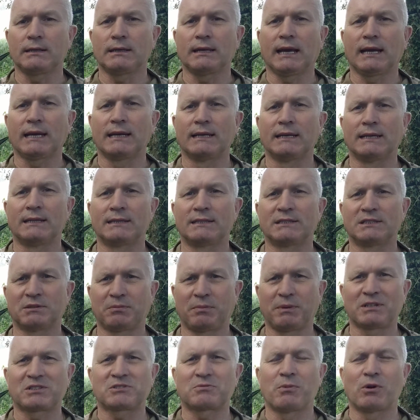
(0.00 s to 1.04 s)
yeah, it's
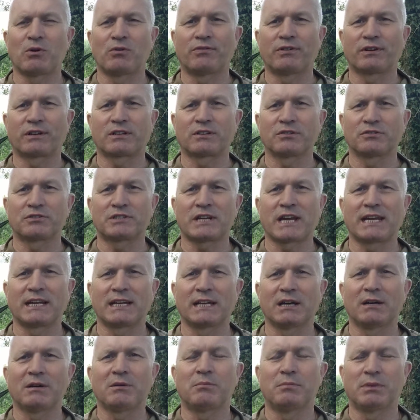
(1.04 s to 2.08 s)
a bit small for the
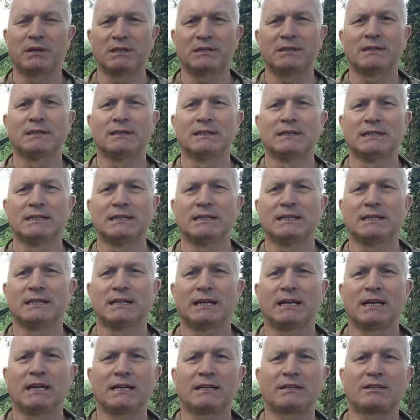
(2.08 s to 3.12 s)
container, but
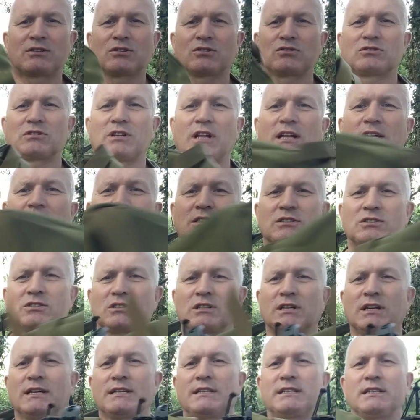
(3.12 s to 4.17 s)
it does last,
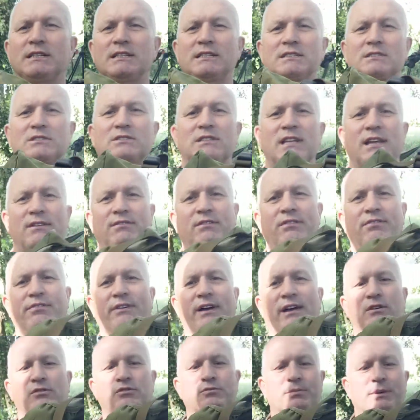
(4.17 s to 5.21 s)
and it's never
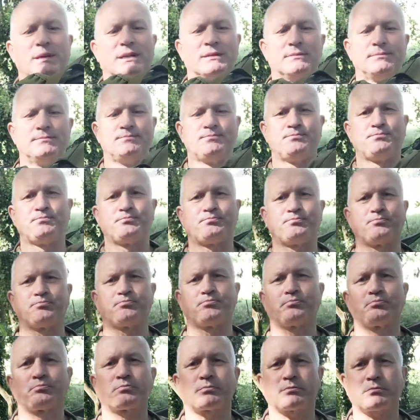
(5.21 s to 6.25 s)
failed me.
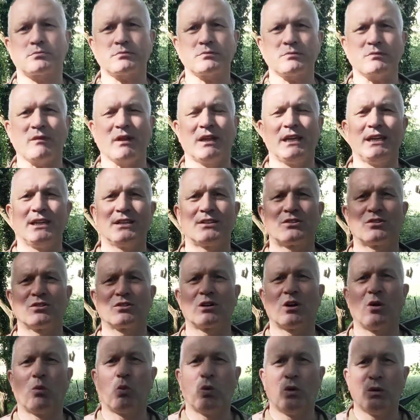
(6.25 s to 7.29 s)
It
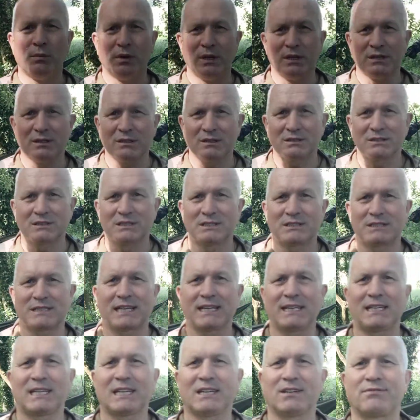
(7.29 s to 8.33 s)
took a woman to
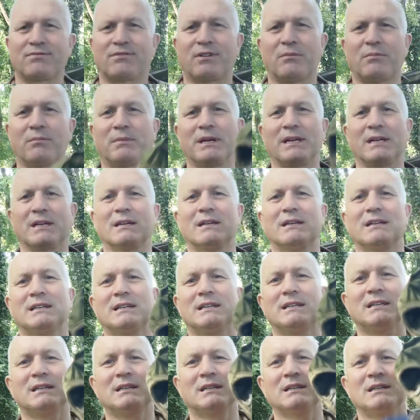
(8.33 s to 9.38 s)
take it from me
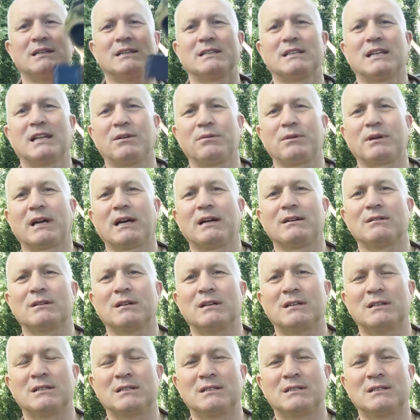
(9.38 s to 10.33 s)
there we go